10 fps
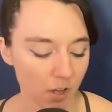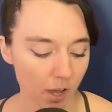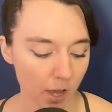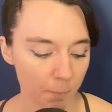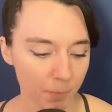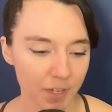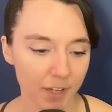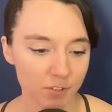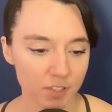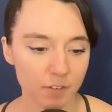But yeah, I
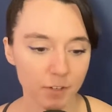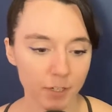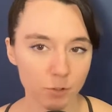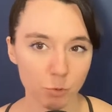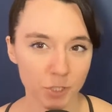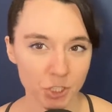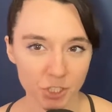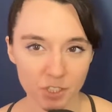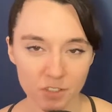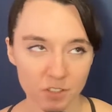used to have like
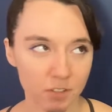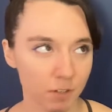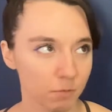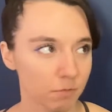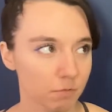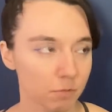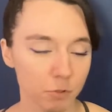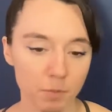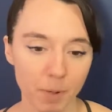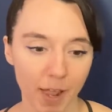twitches and like
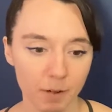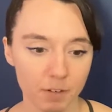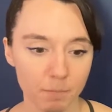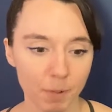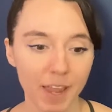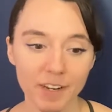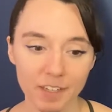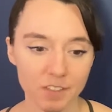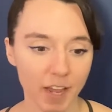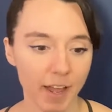really bad panic
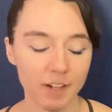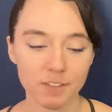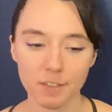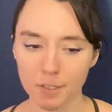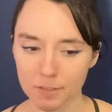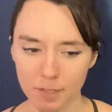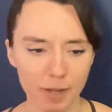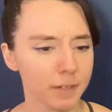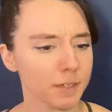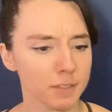attacks and
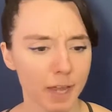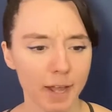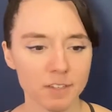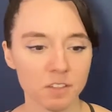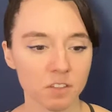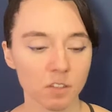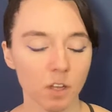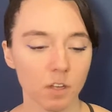anxiety attacks and